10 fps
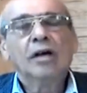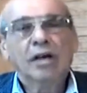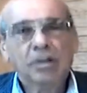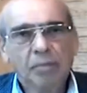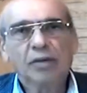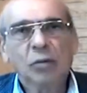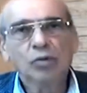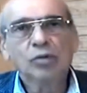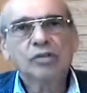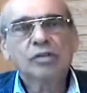in
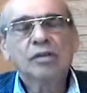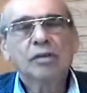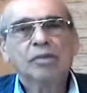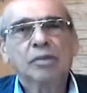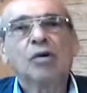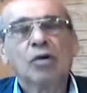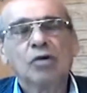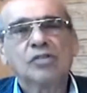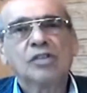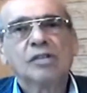Beirut,
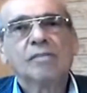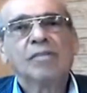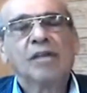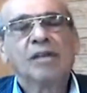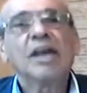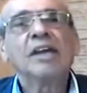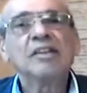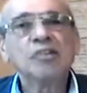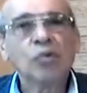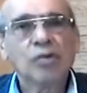because they
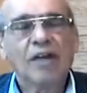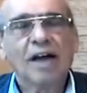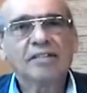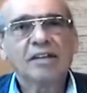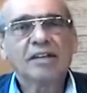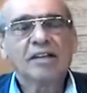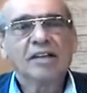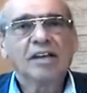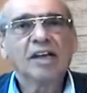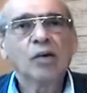knew that
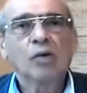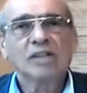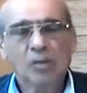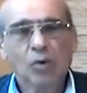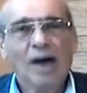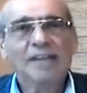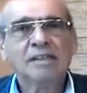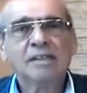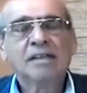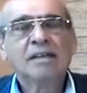he was the
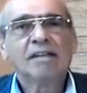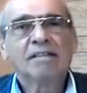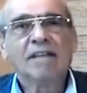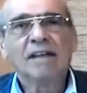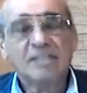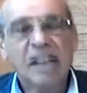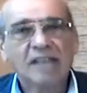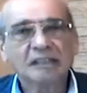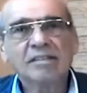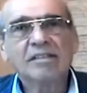one that
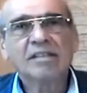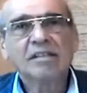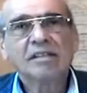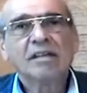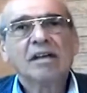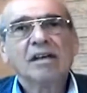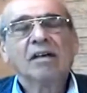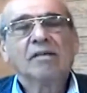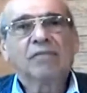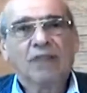sent
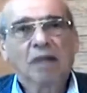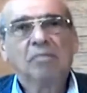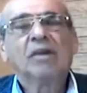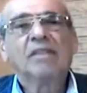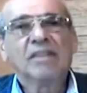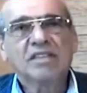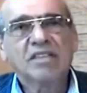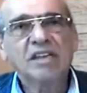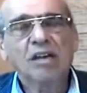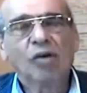from the
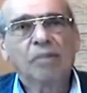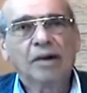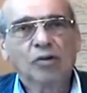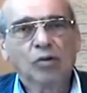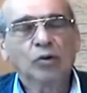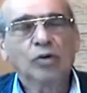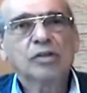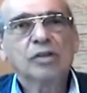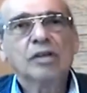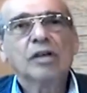Sea of
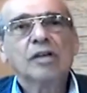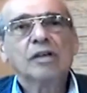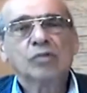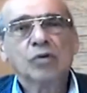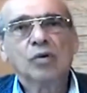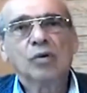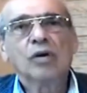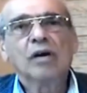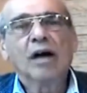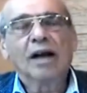Beirut to
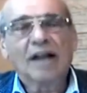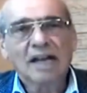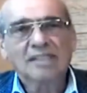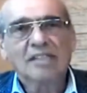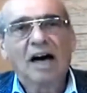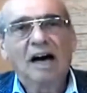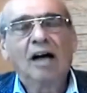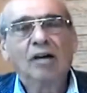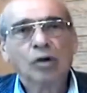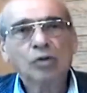Gaza
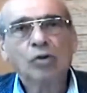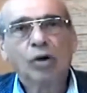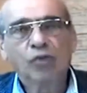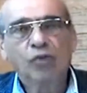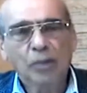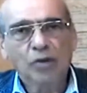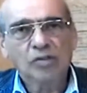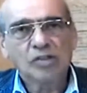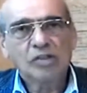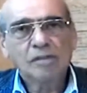lot of
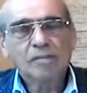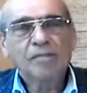weapons